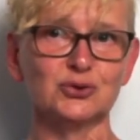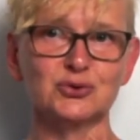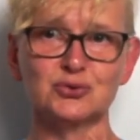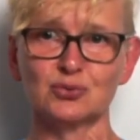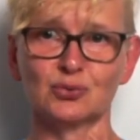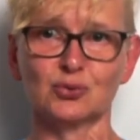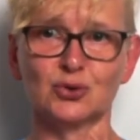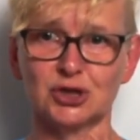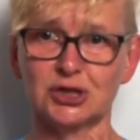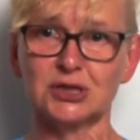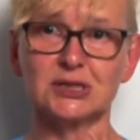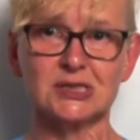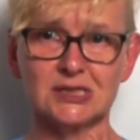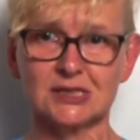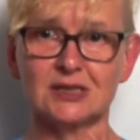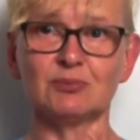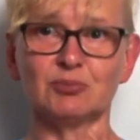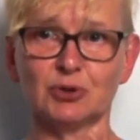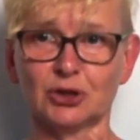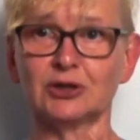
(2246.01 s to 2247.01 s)
what is
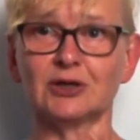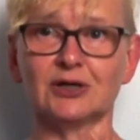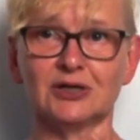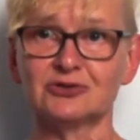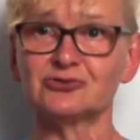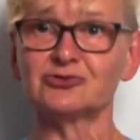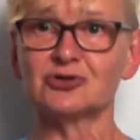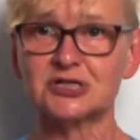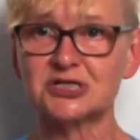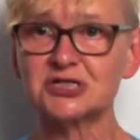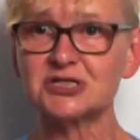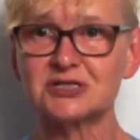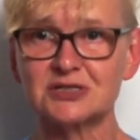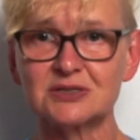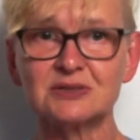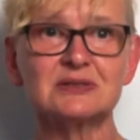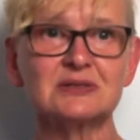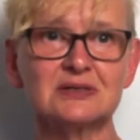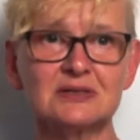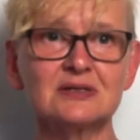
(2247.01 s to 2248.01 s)
it, but I trust
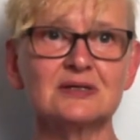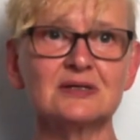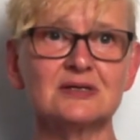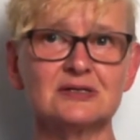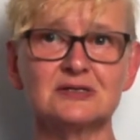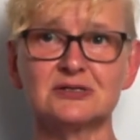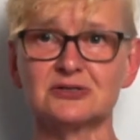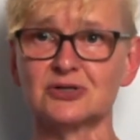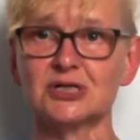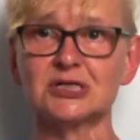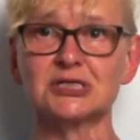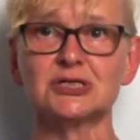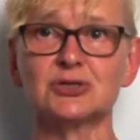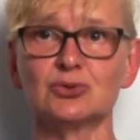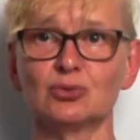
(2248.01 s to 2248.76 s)
the